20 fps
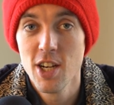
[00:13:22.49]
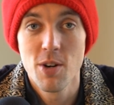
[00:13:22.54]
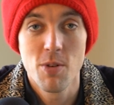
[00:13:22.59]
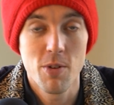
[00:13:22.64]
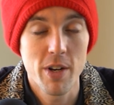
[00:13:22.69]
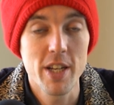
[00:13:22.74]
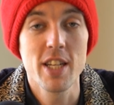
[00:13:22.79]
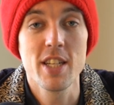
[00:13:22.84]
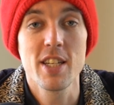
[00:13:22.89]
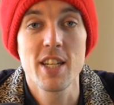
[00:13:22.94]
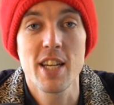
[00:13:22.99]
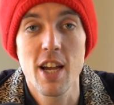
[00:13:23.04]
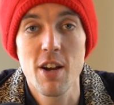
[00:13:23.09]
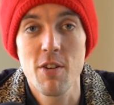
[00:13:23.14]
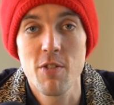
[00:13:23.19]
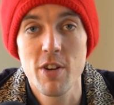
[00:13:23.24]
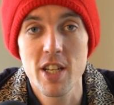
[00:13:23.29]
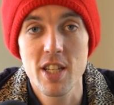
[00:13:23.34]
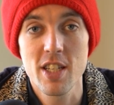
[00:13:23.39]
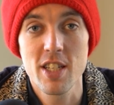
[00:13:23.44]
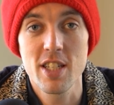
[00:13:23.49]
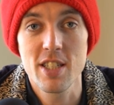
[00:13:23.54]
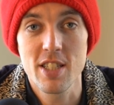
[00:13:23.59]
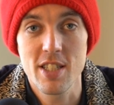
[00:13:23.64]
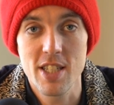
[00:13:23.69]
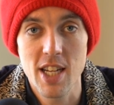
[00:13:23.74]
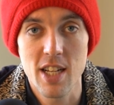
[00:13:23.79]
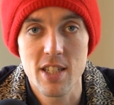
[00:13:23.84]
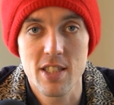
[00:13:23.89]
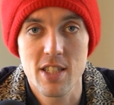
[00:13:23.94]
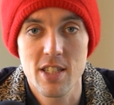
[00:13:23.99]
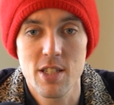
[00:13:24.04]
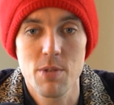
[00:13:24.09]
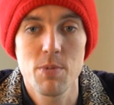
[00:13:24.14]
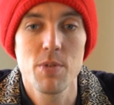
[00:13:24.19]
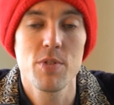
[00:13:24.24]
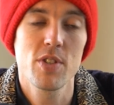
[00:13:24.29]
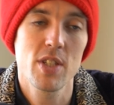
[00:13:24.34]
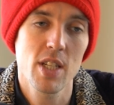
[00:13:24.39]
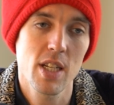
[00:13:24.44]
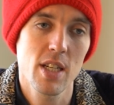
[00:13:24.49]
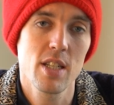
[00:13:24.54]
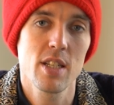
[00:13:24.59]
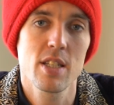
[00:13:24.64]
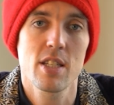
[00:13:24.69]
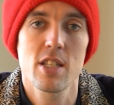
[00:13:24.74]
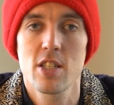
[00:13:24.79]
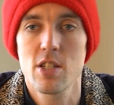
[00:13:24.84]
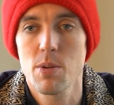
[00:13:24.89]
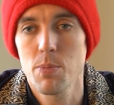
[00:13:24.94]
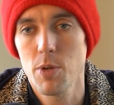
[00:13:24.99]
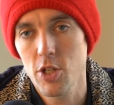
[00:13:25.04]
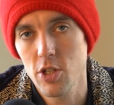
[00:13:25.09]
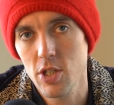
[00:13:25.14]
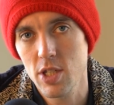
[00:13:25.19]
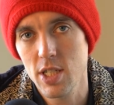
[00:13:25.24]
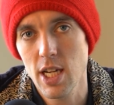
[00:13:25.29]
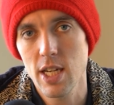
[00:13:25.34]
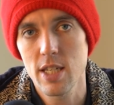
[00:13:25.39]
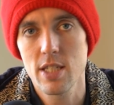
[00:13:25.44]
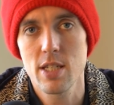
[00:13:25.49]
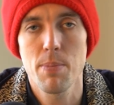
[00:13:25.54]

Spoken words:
We need to get rid of these deltas, and we've seen this in some other states.